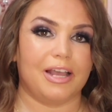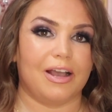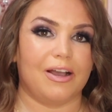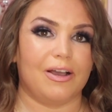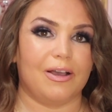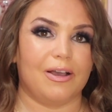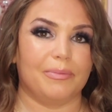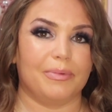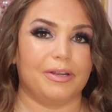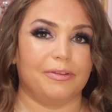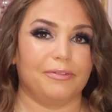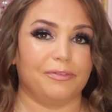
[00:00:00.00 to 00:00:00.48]

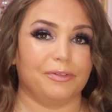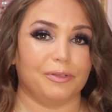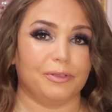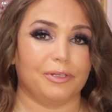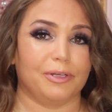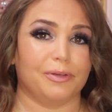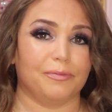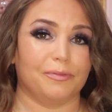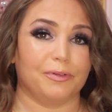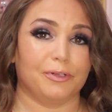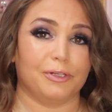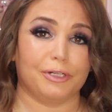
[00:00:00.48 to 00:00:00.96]
And if you're
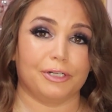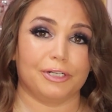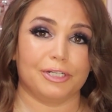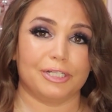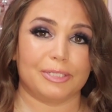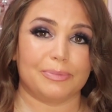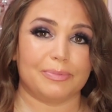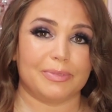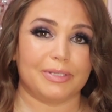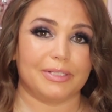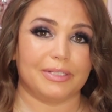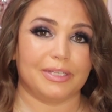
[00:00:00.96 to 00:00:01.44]
looking for a
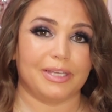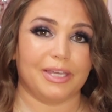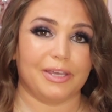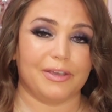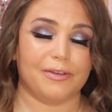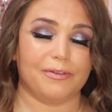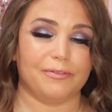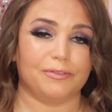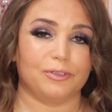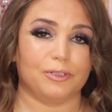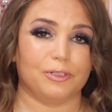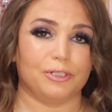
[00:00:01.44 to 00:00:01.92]
Christmas
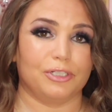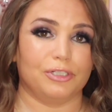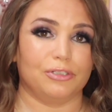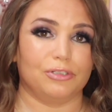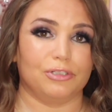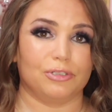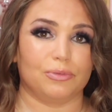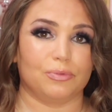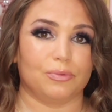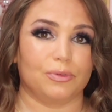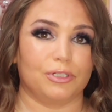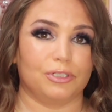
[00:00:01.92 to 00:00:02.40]
gift or you
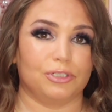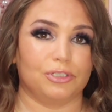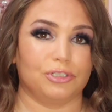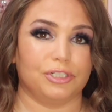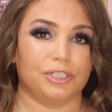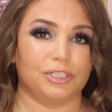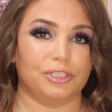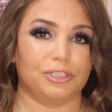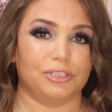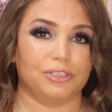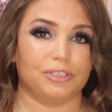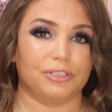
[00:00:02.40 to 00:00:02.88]
just want to
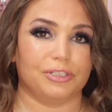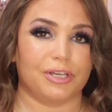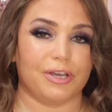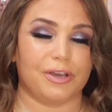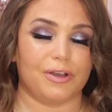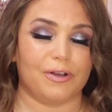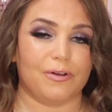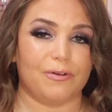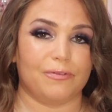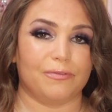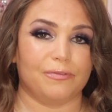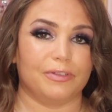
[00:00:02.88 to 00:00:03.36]
treat
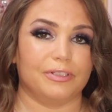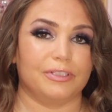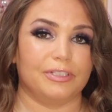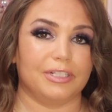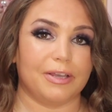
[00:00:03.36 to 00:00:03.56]
yourself,